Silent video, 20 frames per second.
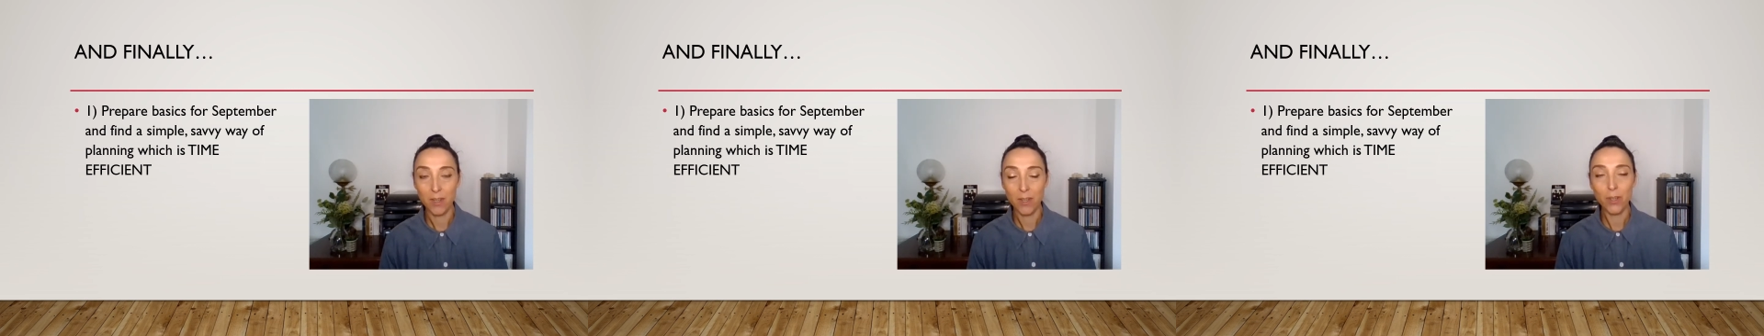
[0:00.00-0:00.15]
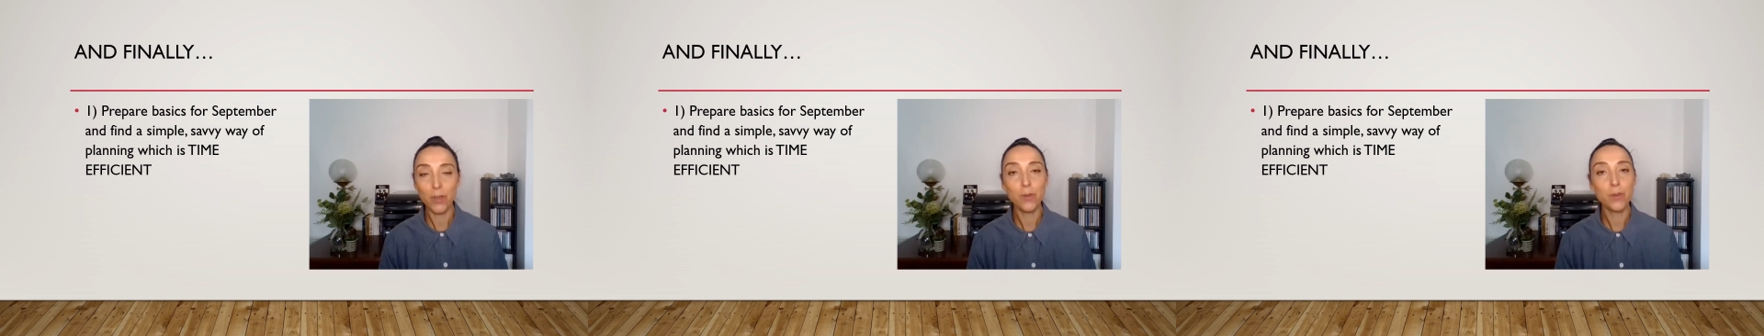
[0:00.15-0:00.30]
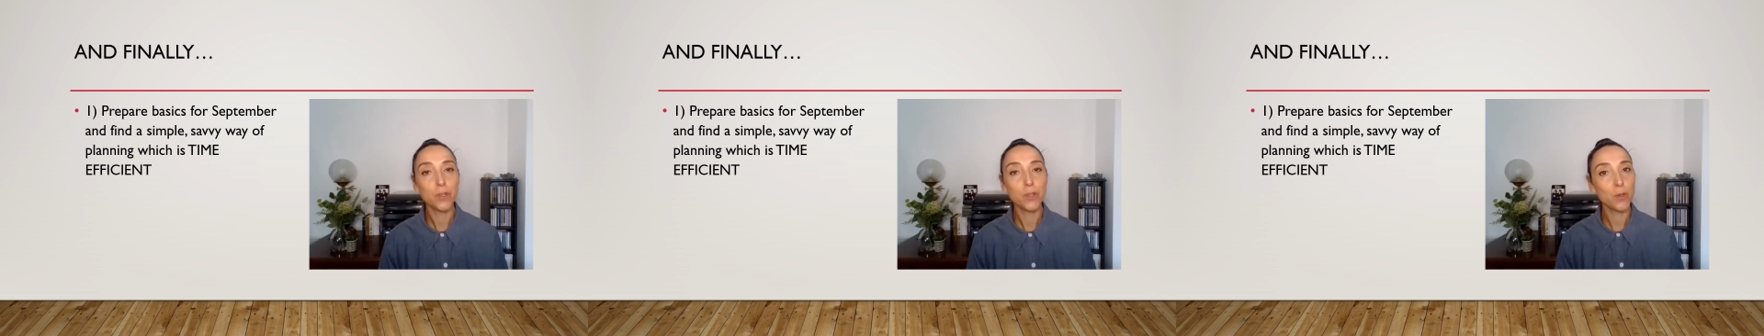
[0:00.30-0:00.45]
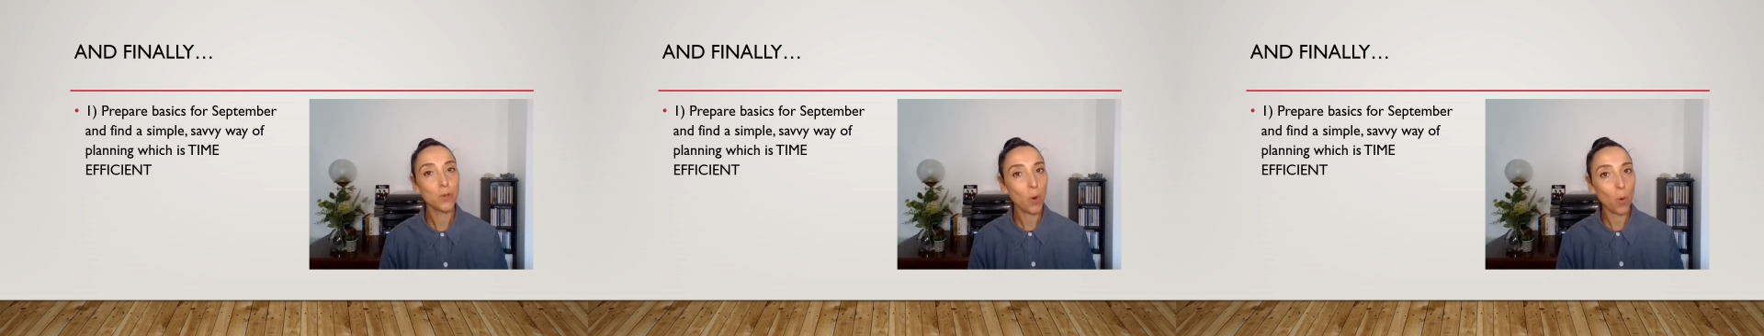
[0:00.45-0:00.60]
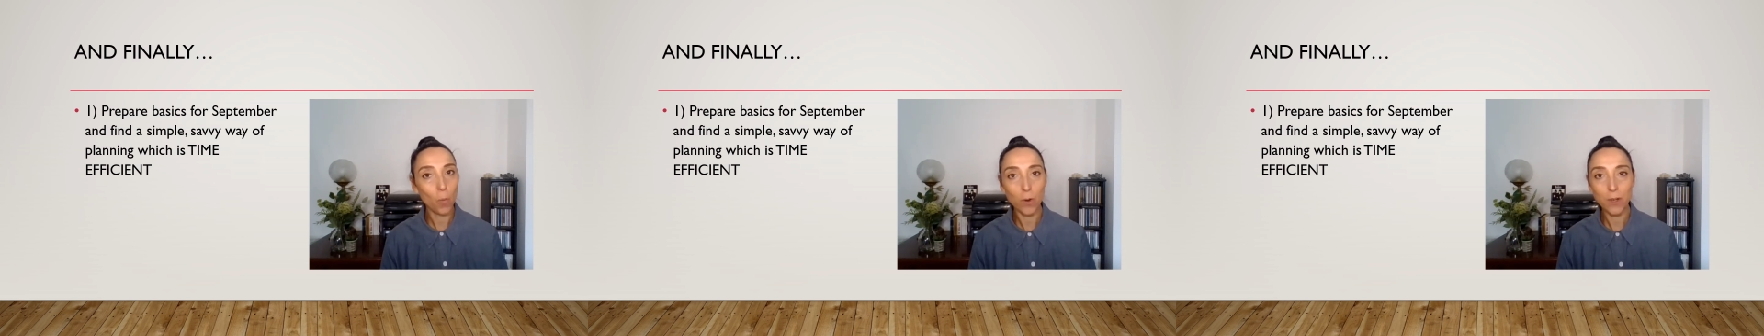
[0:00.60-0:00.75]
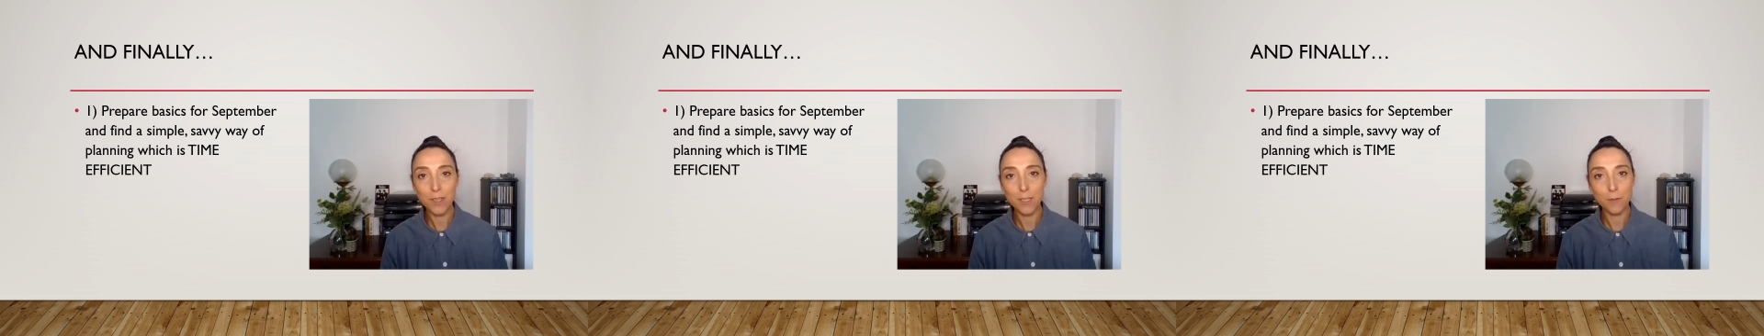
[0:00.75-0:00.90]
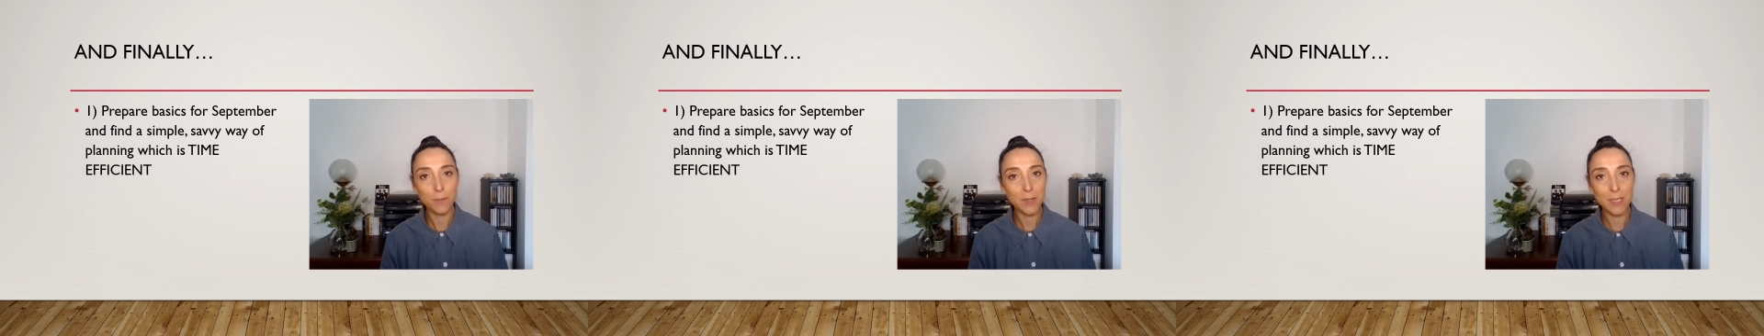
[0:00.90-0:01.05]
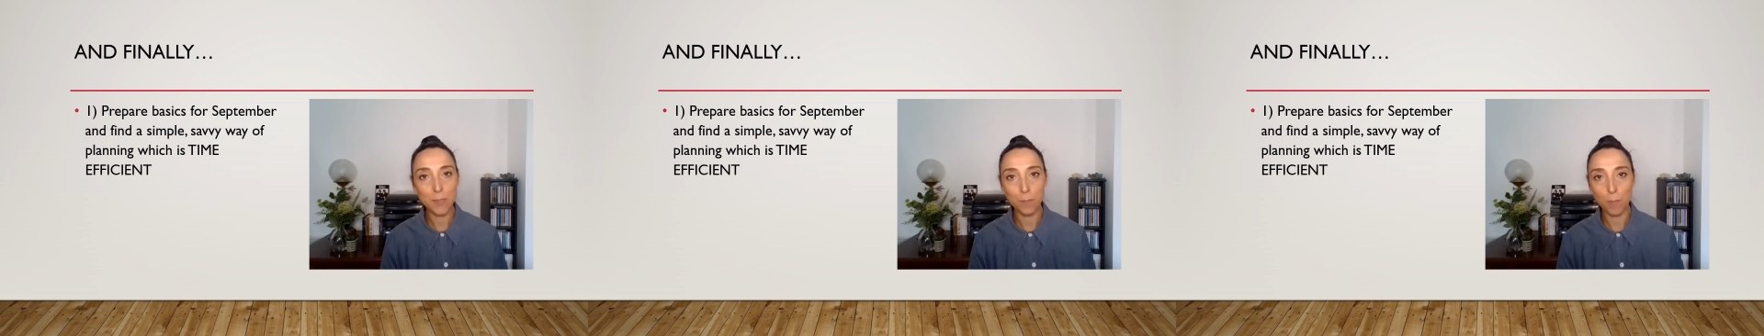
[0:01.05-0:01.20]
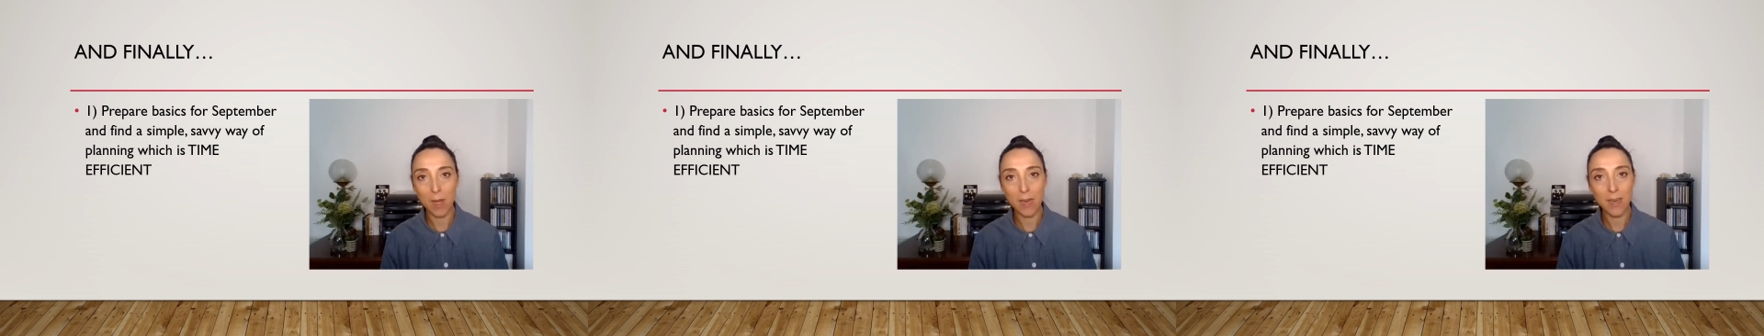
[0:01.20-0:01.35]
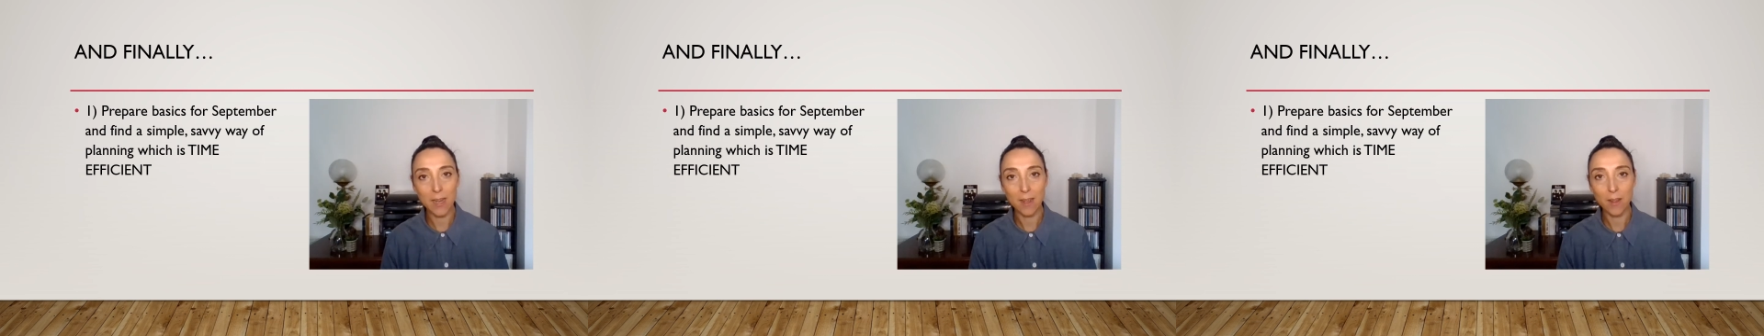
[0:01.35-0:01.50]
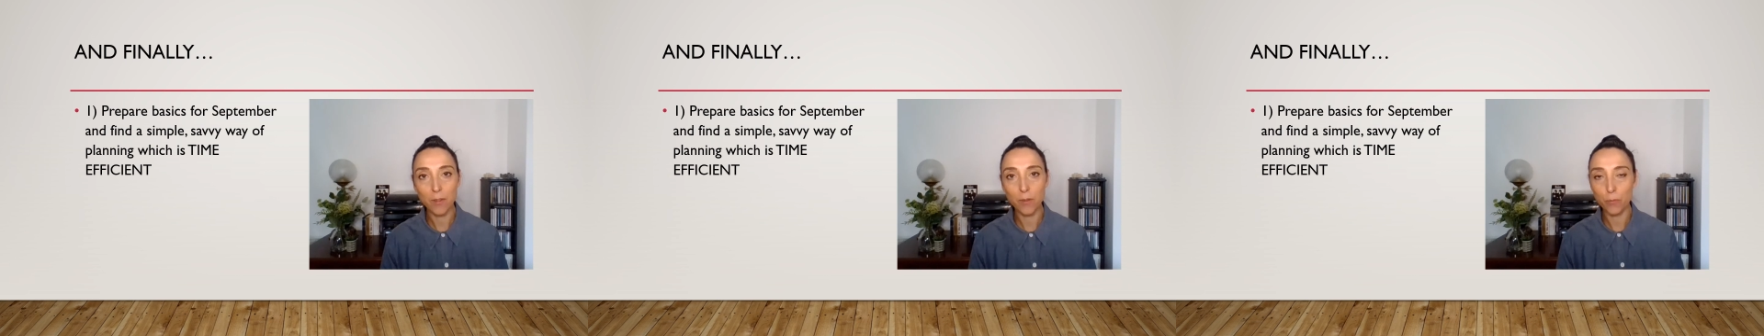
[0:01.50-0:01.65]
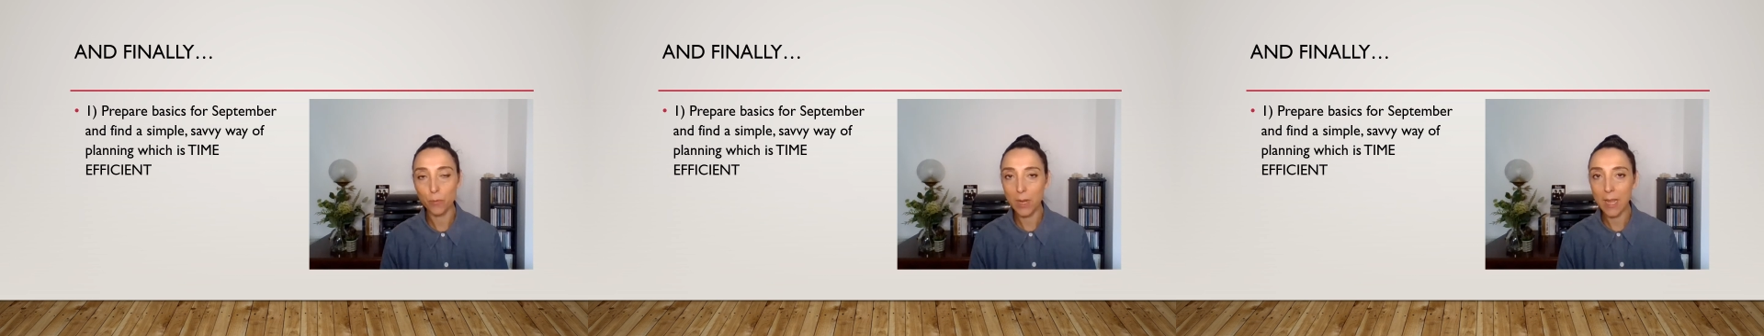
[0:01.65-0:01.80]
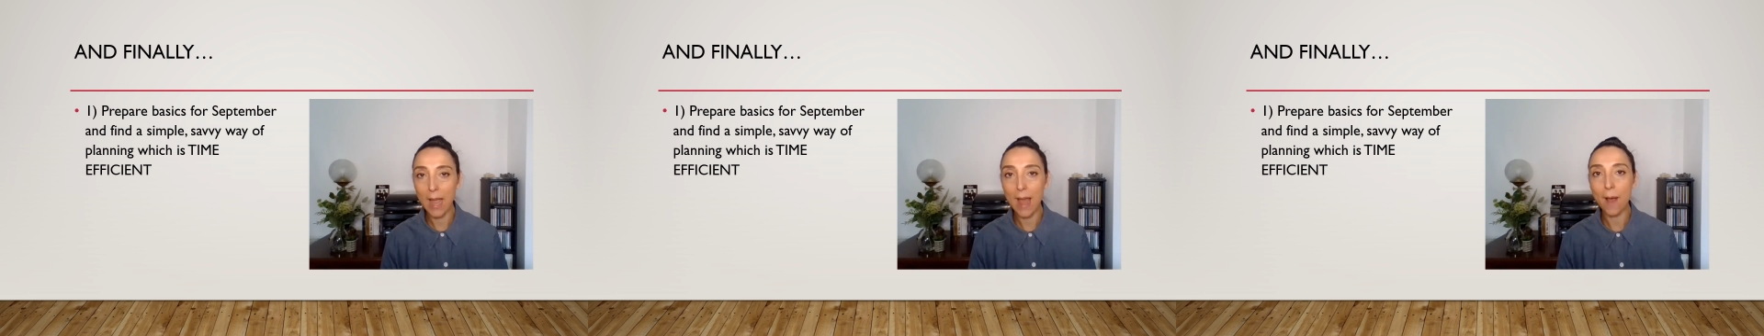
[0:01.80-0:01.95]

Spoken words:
You do not want to be spending 3